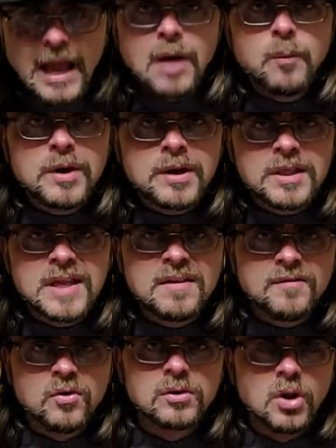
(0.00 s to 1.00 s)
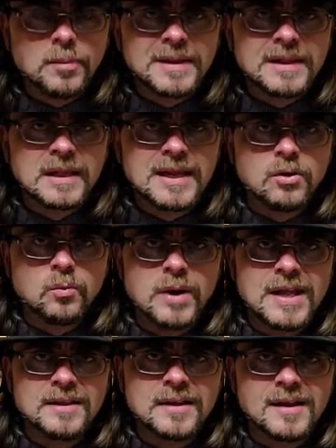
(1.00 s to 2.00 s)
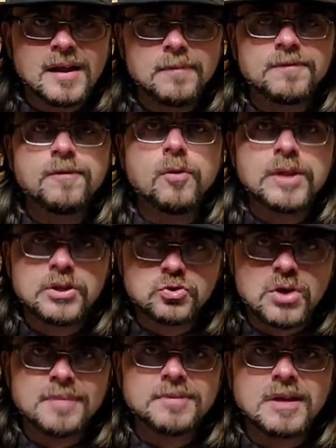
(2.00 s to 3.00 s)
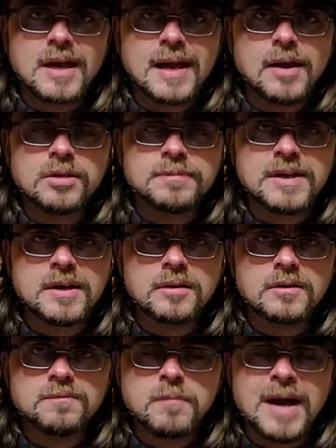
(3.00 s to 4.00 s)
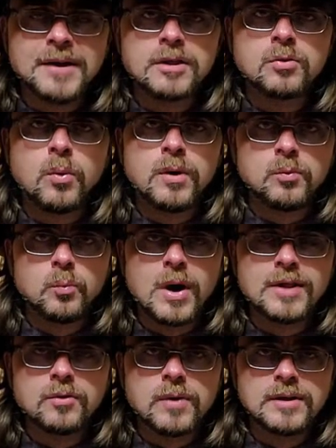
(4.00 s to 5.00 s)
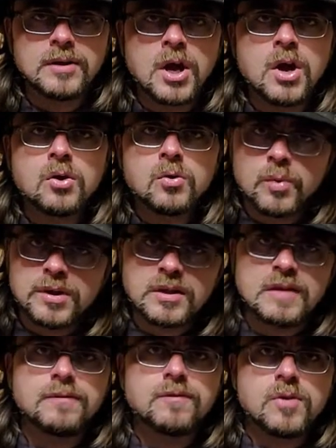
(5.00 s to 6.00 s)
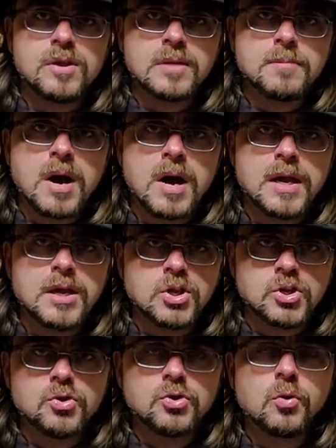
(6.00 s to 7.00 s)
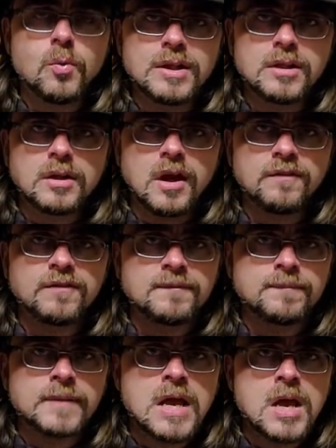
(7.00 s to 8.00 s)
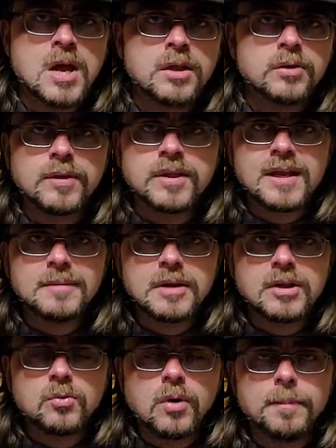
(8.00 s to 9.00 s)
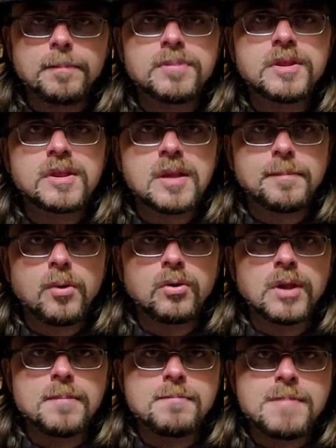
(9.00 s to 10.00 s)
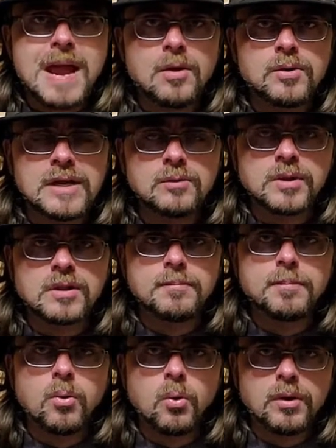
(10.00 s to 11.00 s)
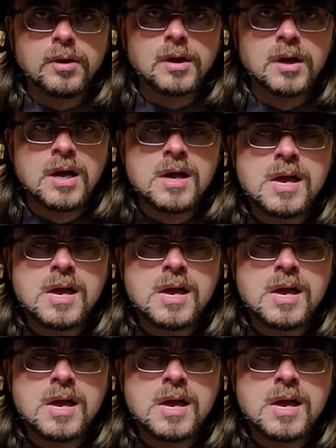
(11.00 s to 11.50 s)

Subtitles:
I want to say that for a little bit later when I'm fully trapped in the house because of -20 weather and risking freezing my you know what's off. So instead, I'm going to do a simple marinade with some pork.